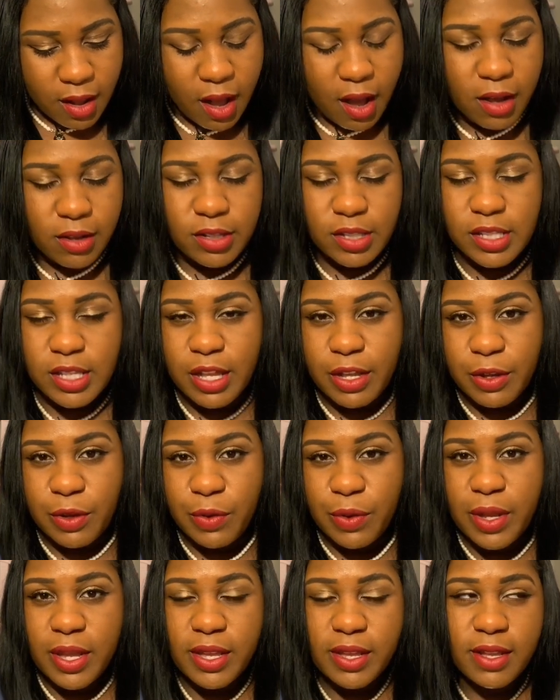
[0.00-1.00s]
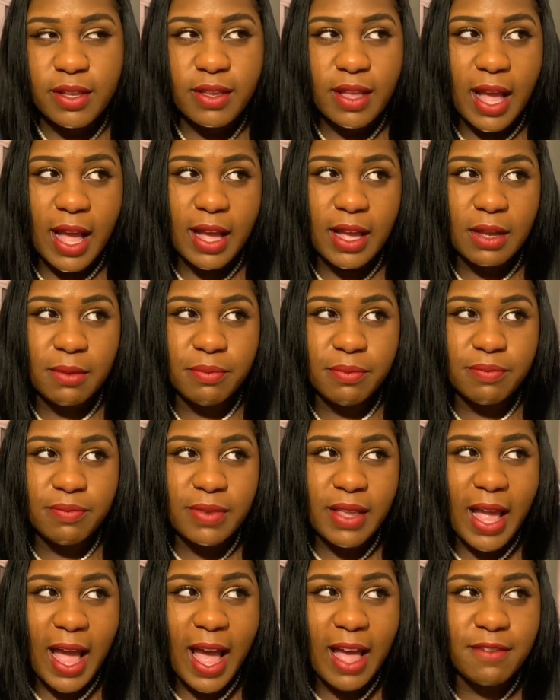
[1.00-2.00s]
Also,
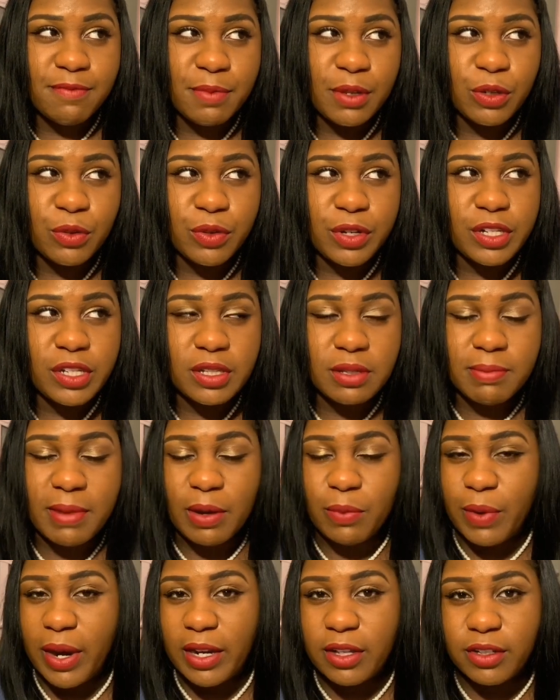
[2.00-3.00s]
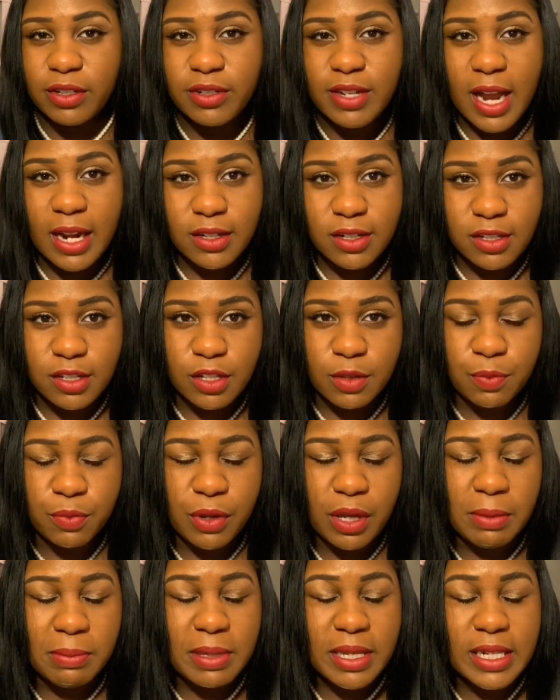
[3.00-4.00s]
I've been going to my regular doctor's
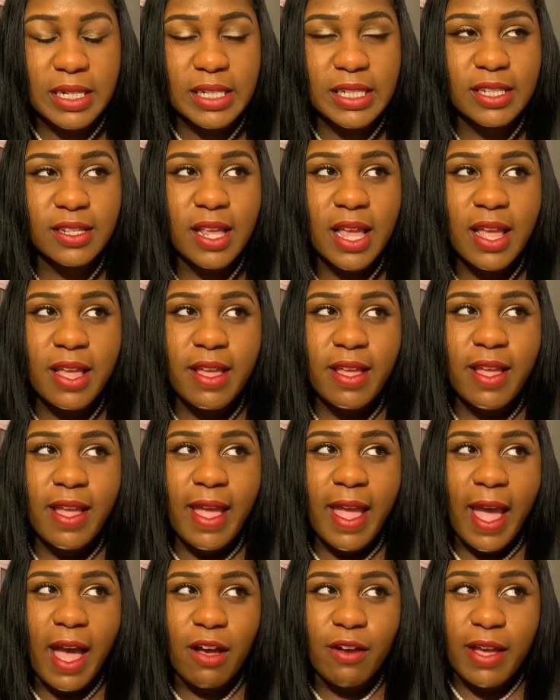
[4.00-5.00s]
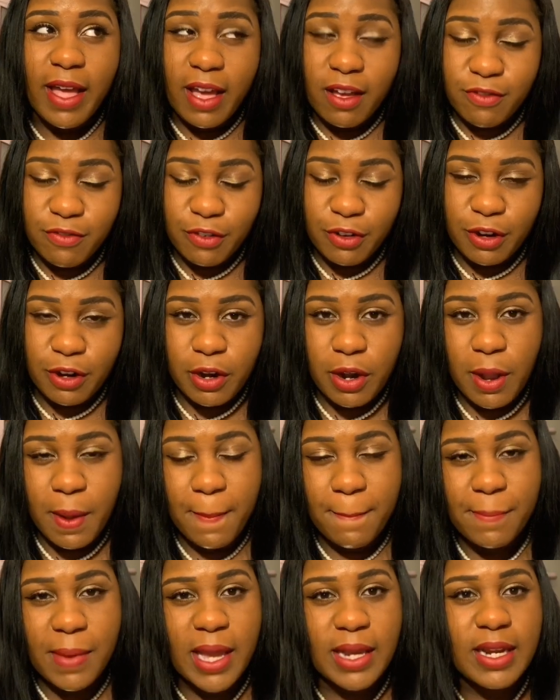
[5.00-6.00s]
appointments. However,
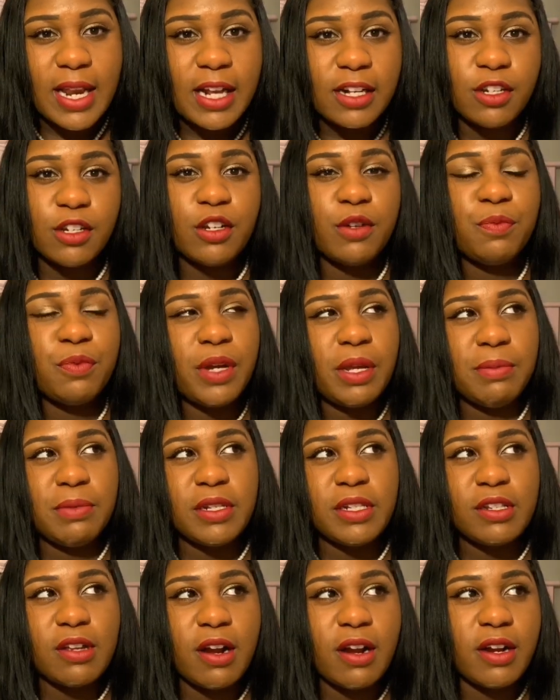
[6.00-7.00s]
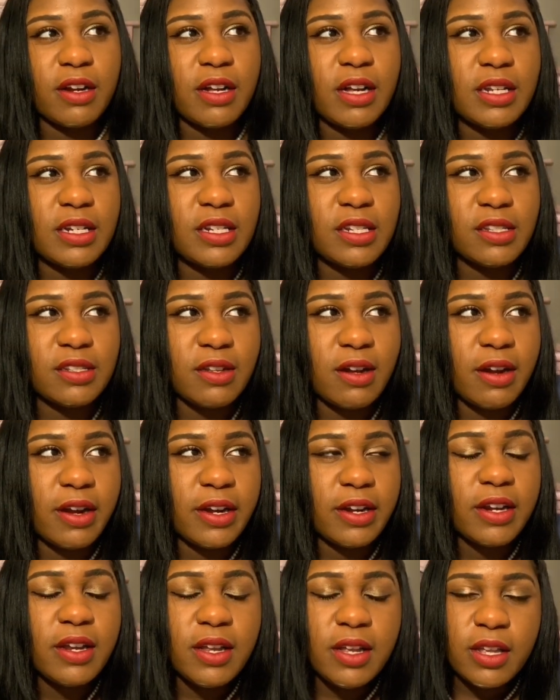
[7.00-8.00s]
my doctor appointments are going to
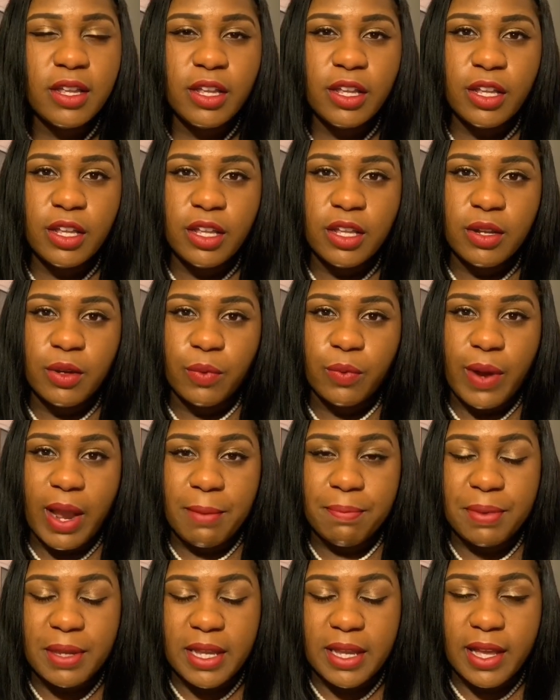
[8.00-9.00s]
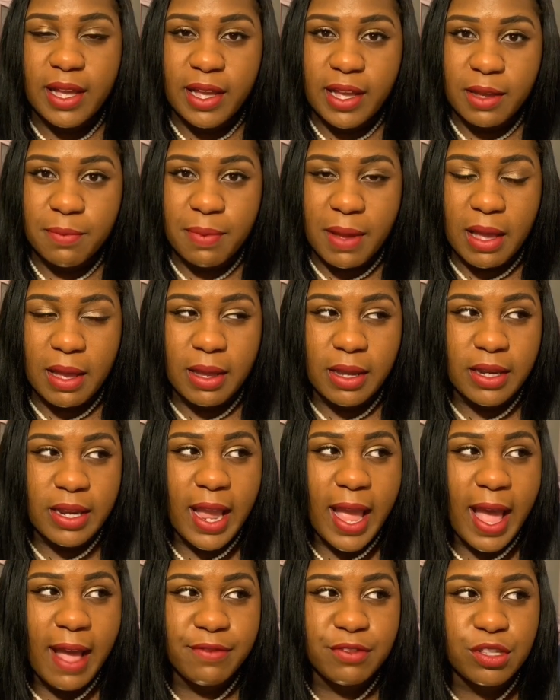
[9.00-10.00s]
start ramping up. I
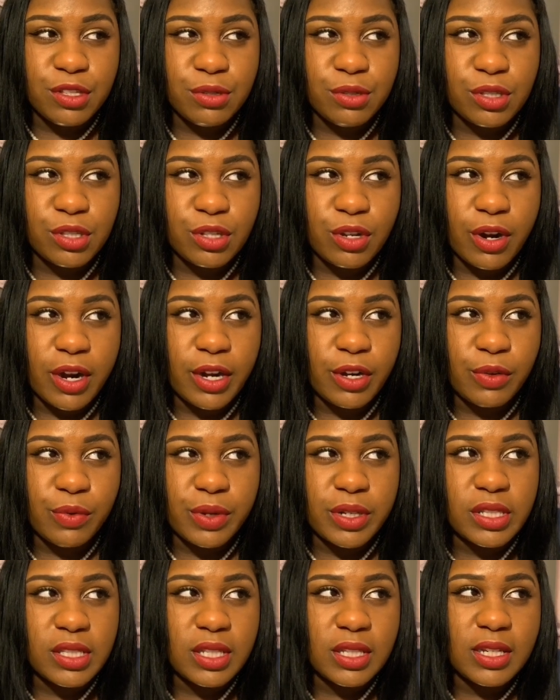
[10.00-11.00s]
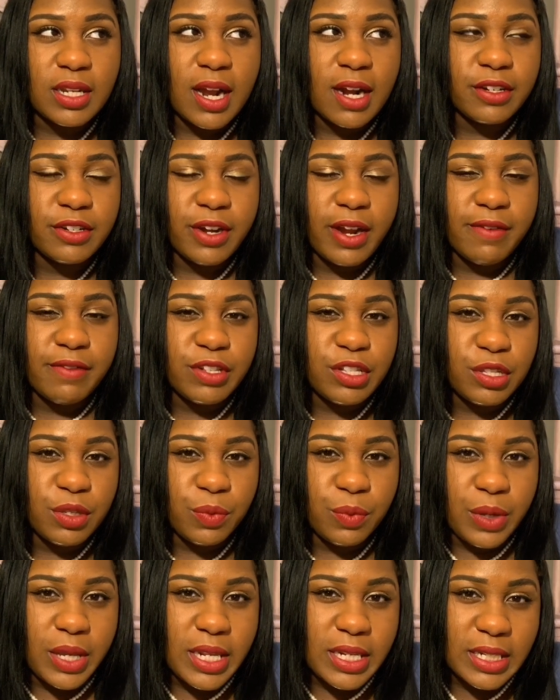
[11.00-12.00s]
have to start going to the doctor every 2
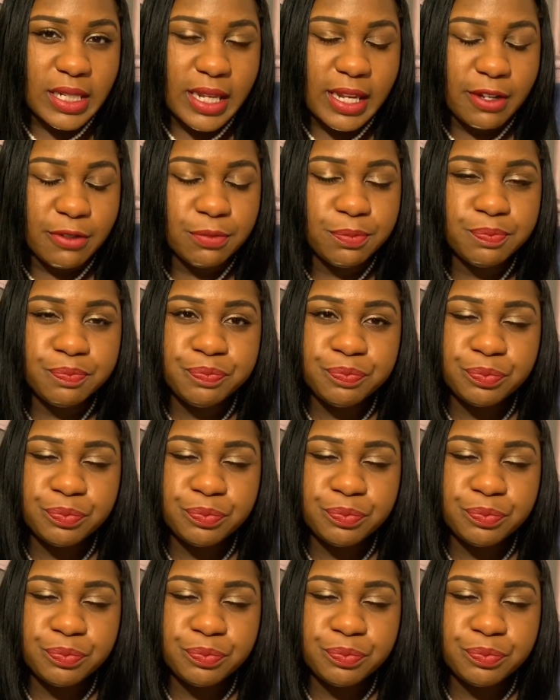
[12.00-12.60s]
weeks now.